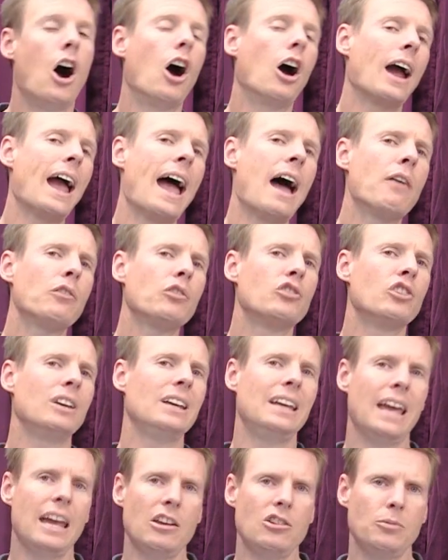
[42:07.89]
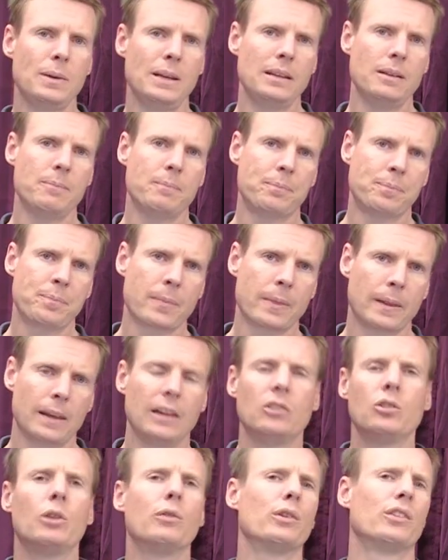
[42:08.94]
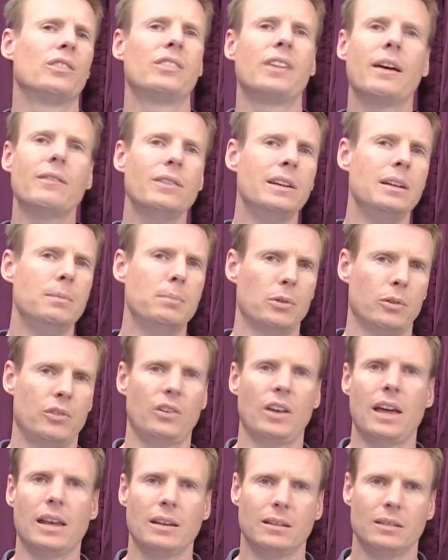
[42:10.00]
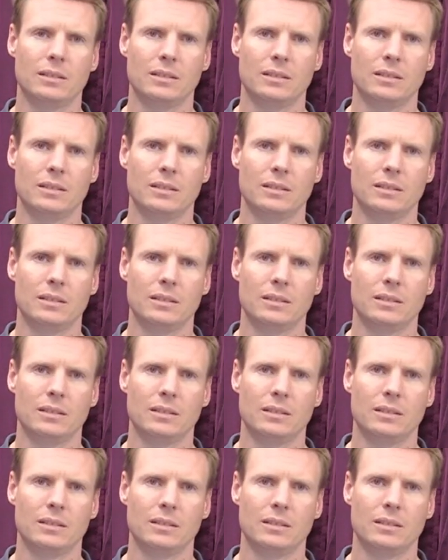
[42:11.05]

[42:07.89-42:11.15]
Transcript: Our average engagement is over 70%.